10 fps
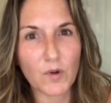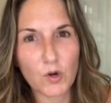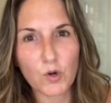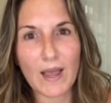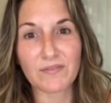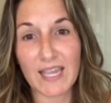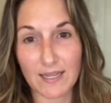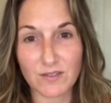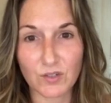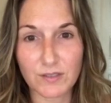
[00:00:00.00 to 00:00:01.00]
who have
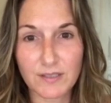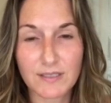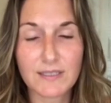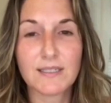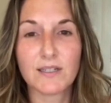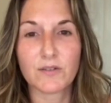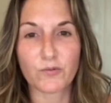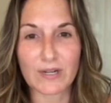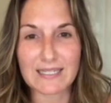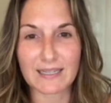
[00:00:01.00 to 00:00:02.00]
canceled
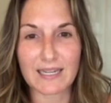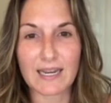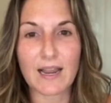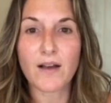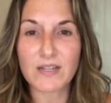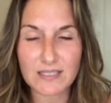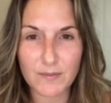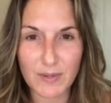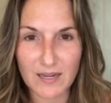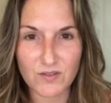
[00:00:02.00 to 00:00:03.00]
recently, obviously
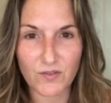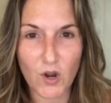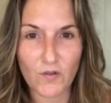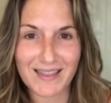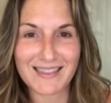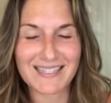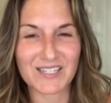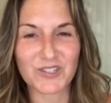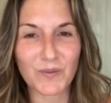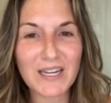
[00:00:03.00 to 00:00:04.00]
because of COVID and the
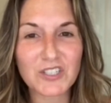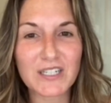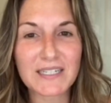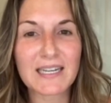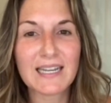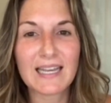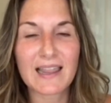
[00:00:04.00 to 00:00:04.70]
situation,